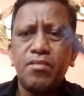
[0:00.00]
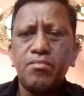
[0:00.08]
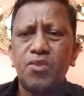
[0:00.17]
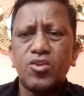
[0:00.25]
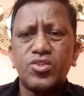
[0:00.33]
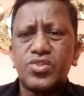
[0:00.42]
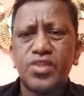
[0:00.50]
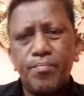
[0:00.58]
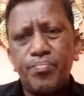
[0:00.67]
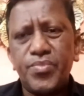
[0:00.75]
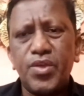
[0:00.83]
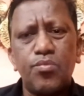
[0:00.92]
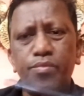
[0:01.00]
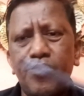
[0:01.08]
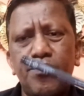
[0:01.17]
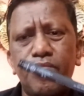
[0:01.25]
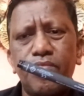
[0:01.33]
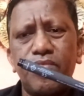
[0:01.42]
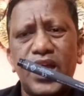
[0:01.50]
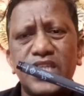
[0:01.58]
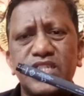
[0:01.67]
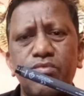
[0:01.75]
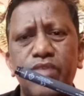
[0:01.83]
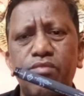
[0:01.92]
Because the
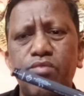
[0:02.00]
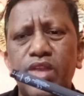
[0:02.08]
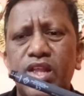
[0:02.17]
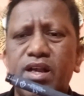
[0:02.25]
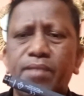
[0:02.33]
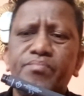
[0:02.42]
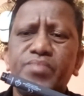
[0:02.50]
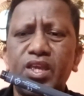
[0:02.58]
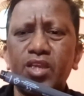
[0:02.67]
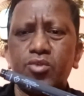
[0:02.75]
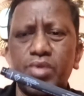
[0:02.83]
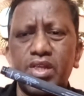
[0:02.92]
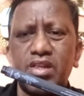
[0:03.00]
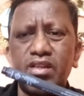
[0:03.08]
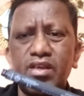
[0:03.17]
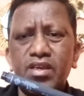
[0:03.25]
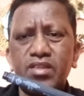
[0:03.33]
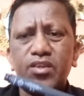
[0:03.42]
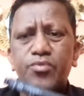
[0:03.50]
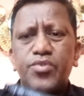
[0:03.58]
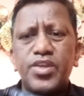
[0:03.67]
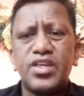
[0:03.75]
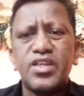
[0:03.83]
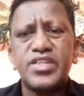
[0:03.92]
larger wave will come. It will
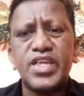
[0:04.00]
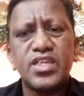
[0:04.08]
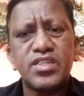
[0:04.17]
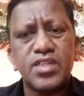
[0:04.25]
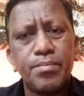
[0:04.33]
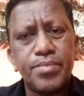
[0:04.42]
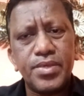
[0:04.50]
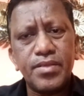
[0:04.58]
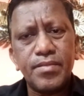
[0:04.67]
definitely take it up.